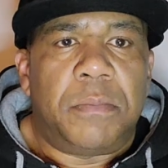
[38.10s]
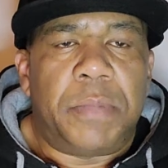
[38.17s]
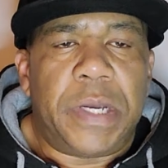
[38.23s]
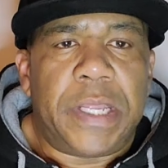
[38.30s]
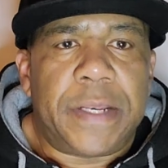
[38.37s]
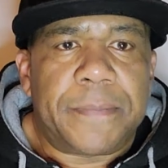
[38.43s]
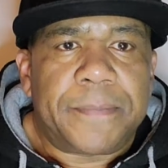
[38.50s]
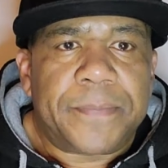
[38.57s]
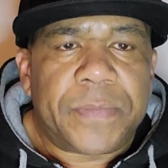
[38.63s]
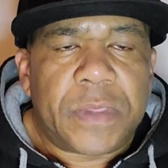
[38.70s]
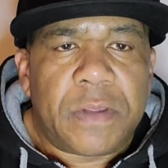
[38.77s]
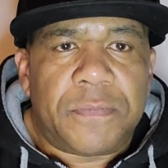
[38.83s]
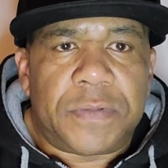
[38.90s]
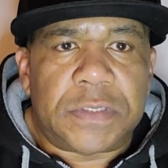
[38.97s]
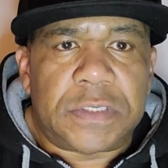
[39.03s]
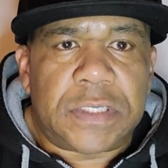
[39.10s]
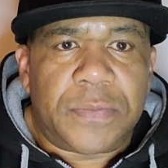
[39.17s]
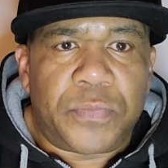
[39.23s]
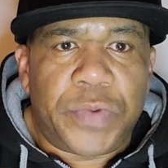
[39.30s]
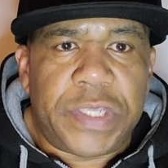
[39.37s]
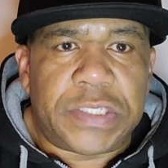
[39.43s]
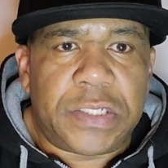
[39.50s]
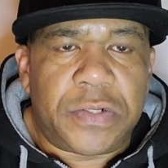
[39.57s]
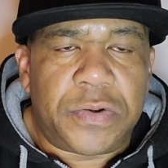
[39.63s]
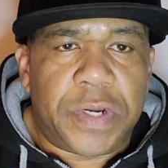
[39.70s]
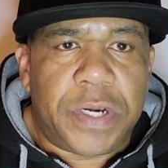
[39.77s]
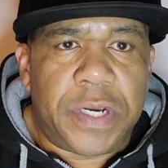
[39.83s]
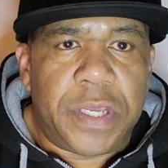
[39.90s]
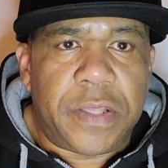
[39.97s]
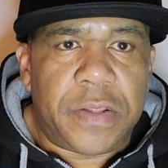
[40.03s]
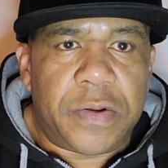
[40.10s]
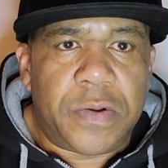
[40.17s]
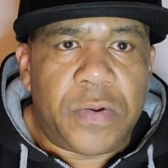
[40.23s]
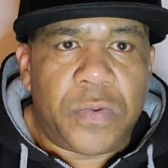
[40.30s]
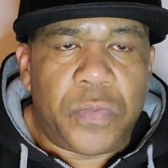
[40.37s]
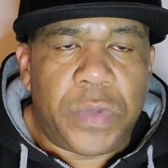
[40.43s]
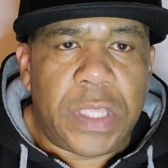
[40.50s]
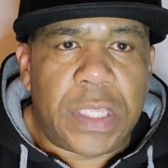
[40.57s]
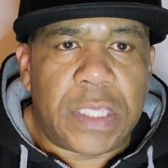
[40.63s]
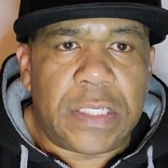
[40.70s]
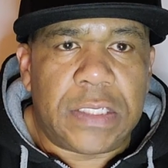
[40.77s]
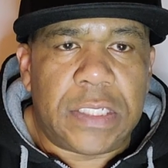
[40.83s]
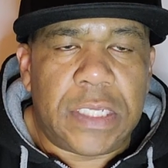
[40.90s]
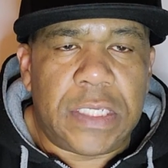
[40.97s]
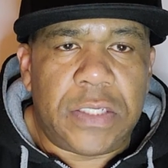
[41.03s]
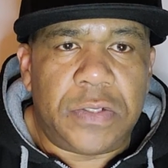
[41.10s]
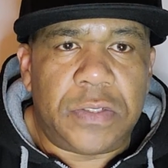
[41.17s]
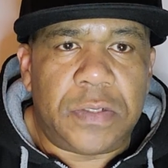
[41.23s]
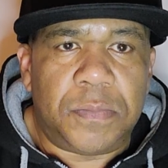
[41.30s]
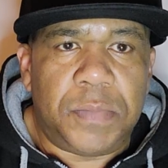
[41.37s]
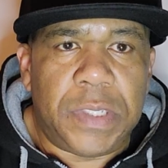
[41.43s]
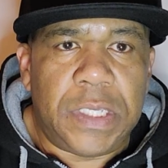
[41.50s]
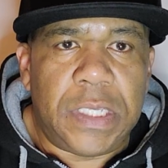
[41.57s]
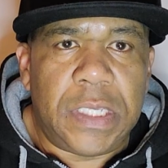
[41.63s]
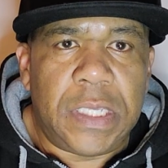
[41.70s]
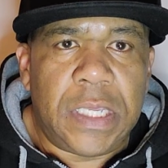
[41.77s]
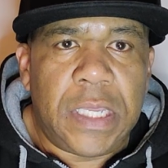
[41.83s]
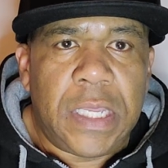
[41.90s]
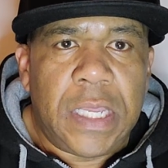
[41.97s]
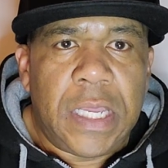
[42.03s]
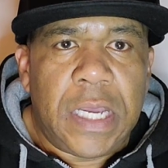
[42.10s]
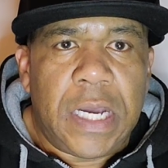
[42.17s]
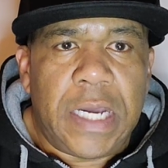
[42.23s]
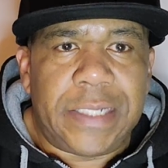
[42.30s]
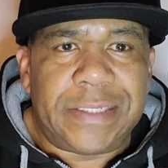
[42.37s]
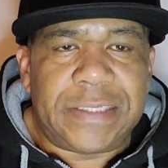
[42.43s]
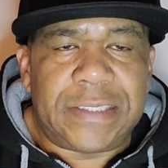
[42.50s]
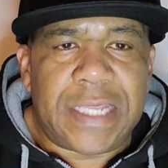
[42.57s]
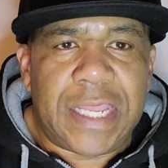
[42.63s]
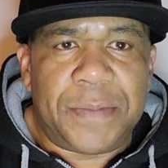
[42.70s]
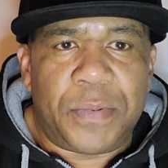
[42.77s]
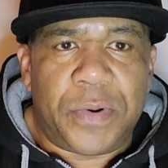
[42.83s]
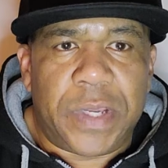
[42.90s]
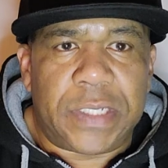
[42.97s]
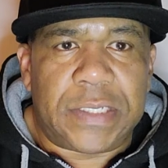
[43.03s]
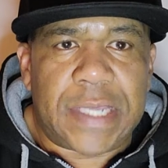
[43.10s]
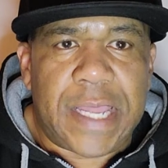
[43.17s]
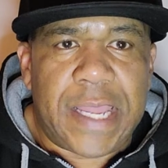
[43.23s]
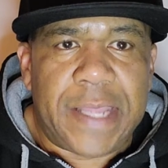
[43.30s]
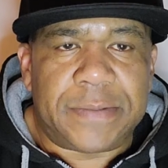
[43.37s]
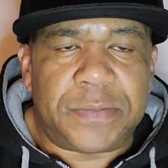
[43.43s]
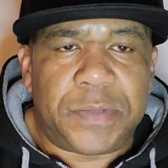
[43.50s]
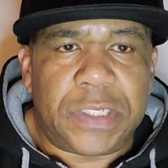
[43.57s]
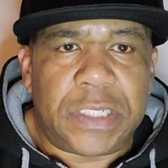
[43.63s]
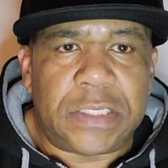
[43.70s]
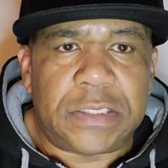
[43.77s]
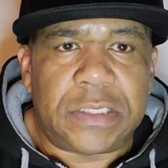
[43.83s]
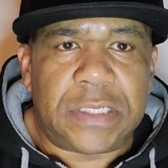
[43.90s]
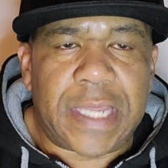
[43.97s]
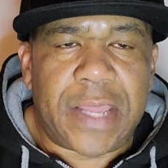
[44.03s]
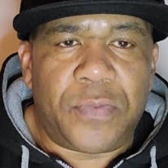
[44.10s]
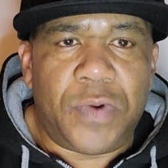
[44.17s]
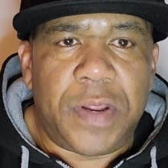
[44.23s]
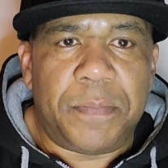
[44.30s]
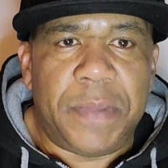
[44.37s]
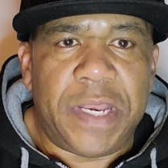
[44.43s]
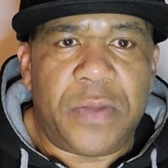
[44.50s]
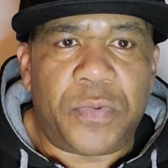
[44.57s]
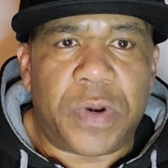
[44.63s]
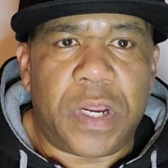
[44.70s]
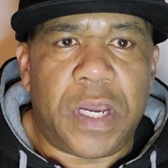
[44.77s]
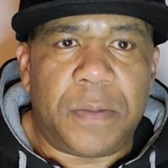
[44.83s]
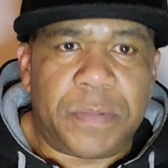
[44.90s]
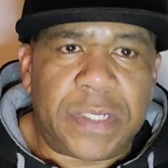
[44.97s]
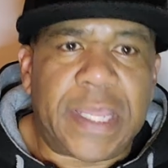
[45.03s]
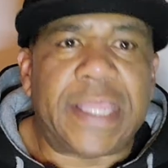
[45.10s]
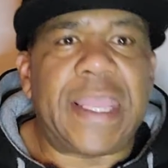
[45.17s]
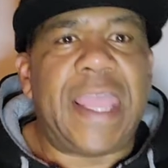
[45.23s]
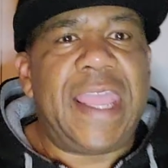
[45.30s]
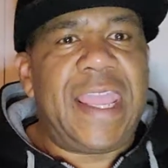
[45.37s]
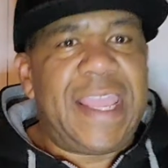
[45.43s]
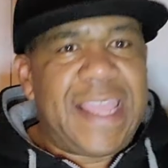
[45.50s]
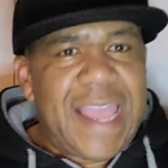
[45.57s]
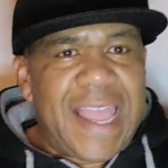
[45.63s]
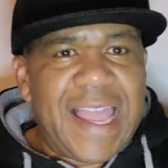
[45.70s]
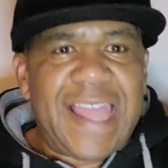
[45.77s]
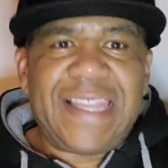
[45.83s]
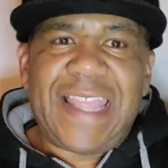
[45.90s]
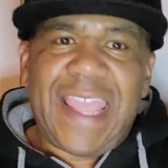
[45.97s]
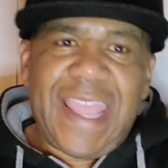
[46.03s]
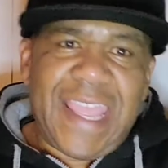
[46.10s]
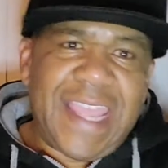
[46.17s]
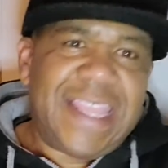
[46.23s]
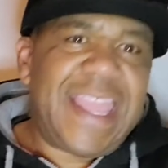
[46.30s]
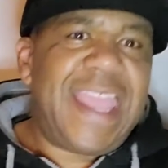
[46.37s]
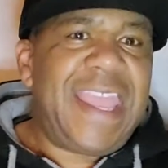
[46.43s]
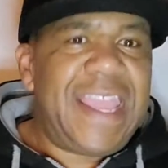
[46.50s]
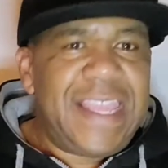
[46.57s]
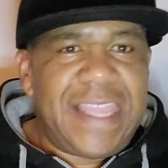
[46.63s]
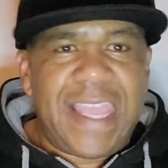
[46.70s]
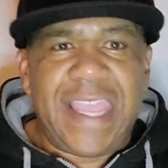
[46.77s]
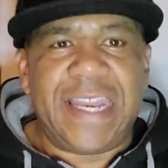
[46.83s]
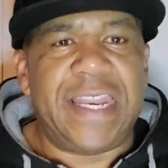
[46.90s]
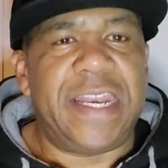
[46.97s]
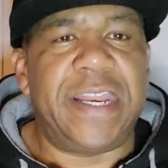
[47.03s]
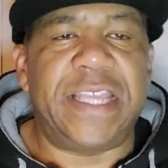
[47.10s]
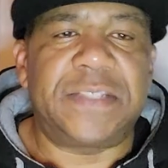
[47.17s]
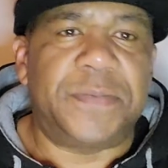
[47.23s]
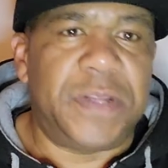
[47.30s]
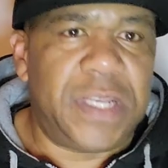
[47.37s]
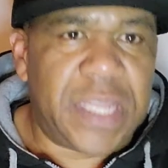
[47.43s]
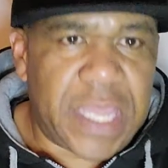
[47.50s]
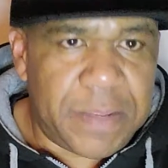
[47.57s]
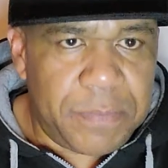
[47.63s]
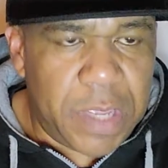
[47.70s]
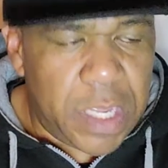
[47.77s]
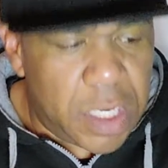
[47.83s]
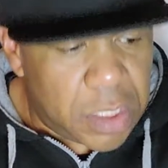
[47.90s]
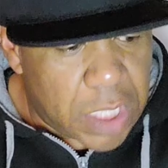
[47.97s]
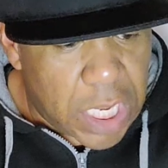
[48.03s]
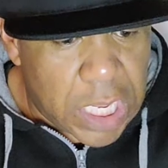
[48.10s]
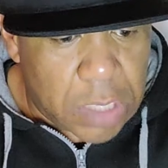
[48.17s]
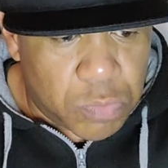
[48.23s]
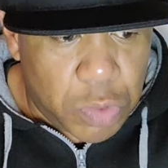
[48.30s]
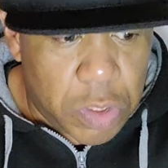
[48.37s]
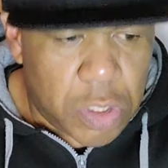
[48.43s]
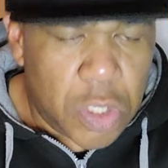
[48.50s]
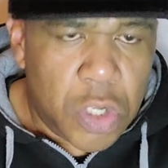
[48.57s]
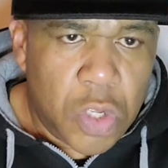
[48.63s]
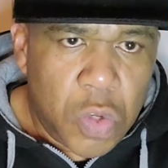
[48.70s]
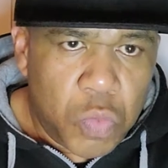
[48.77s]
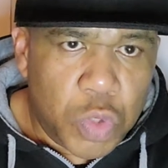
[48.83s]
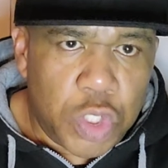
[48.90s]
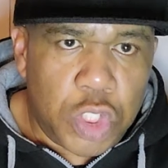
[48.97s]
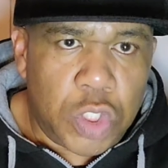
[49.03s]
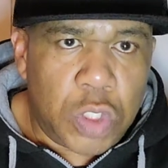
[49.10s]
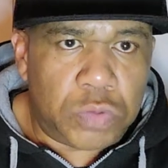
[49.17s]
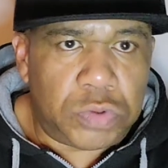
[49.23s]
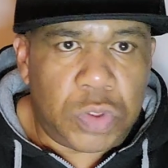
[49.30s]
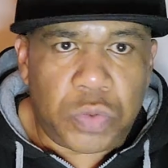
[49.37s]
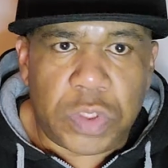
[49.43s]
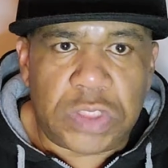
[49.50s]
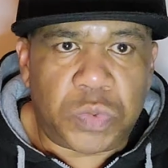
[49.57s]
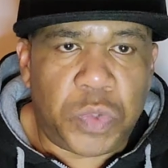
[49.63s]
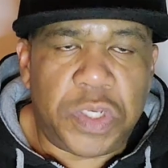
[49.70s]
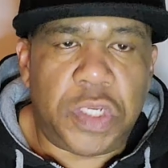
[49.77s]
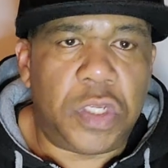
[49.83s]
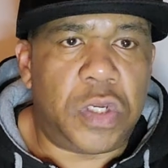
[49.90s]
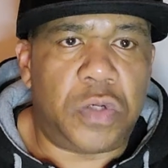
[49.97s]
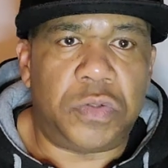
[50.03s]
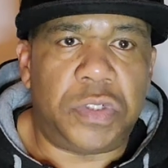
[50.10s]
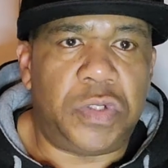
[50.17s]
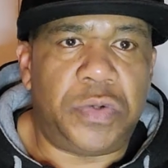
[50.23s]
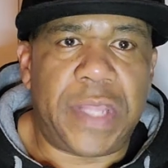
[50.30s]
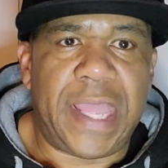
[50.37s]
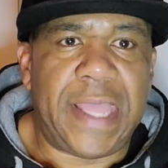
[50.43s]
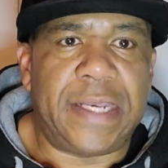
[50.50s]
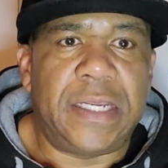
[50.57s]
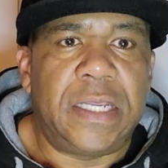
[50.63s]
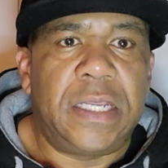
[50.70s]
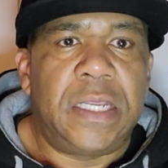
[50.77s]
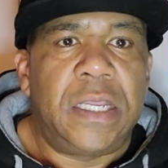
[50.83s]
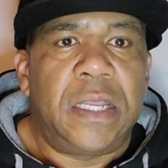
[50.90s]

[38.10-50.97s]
But for some reason or another, we continue to be unstable at times because it's like one minute we're up, like, yay, God, yay, yay, yay. Then next minute, like, man, God, when, when you going to do this? When you going to do that?